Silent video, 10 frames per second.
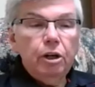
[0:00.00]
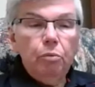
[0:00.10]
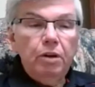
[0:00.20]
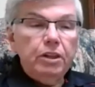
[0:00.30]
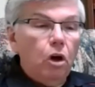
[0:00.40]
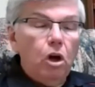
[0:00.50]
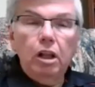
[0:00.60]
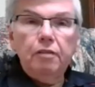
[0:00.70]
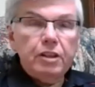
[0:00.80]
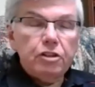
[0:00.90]
with
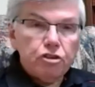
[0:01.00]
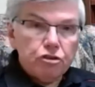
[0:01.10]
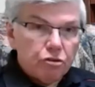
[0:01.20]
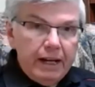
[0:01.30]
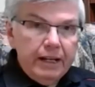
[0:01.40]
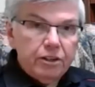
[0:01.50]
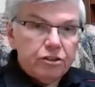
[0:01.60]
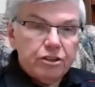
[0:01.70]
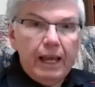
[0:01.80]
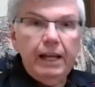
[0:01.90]
all of its
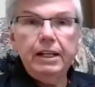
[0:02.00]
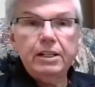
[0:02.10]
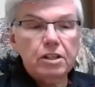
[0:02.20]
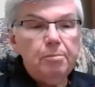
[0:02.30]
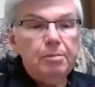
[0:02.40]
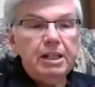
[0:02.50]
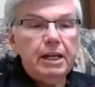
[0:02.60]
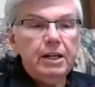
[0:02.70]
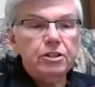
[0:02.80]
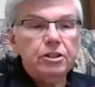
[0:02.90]
strengths and its
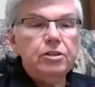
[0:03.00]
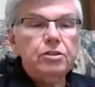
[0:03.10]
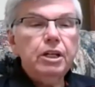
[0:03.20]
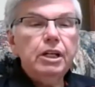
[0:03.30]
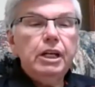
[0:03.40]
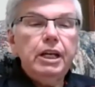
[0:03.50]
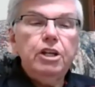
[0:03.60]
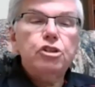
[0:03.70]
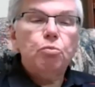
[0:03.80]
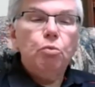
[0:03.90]
limitations,
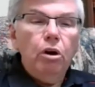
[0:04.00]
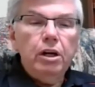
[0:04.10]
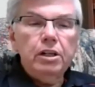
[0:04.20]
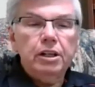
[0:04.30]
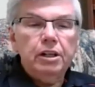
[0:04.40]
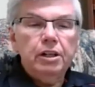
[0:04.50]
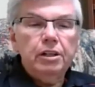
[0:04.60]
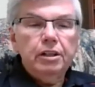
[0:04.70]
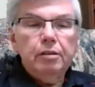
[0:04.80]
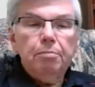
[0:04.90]
is warranted
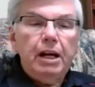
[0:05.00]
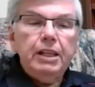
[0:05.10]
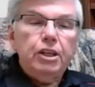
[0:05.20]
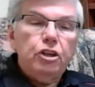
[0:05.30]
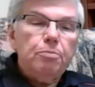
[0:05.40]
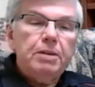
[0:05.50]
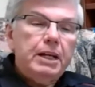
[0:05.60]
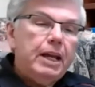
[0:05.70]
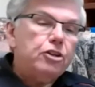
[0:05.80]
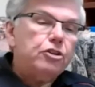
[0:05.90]
by the human
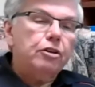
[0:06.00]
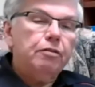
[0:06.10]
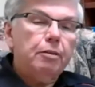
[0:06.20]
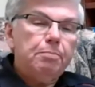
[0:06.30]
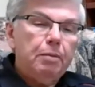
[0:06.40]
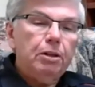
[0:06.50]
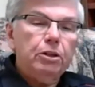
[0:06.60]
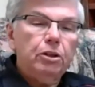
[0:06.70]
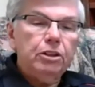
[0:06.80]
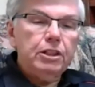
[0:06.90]
nature of the
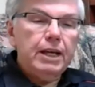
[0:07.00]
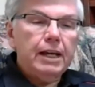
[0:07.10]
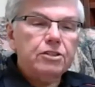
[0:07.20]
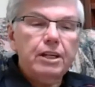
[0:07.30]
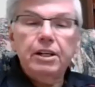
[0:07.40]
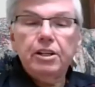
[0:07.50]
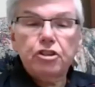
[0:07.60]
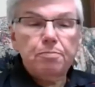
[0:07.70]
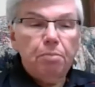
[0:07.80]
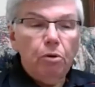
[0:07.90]
biblical texts and it
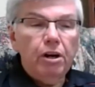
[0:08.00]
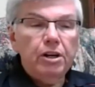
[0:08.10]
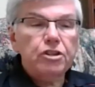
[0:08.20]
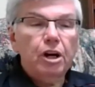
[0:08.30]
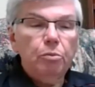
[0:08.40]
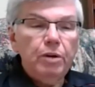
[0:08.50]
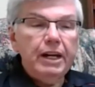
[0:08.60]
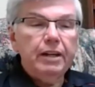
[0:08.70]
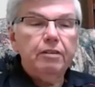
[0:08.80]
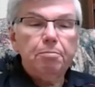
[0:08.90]
supports our
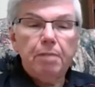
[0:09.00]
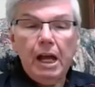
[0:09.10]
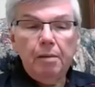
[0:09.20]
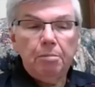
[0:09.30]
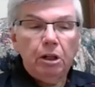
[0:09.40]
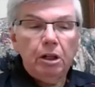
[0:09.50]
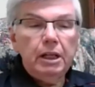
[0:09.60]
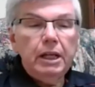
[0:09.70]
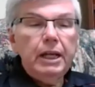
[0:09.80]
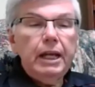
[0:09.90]
reading of the Bible
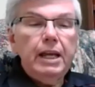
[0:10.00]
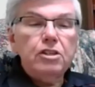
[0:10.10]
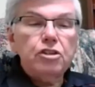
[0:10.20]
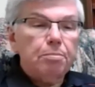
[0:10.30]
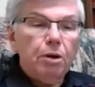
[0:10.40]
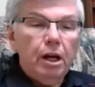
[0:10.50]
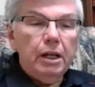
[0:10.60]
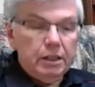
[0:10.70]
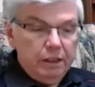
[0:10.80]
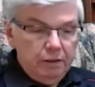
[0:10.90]
as the
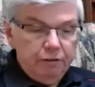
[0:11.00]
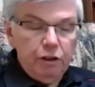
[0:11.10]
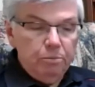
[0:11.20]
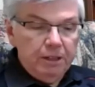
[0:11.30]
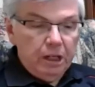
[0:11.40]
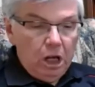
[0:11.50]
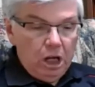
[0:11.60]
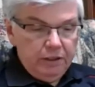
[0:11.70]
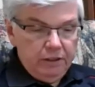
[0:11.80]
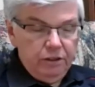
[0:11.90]
product of human
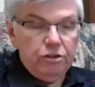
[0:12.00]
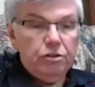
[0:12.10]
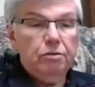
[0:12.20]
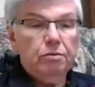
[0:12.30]
authors.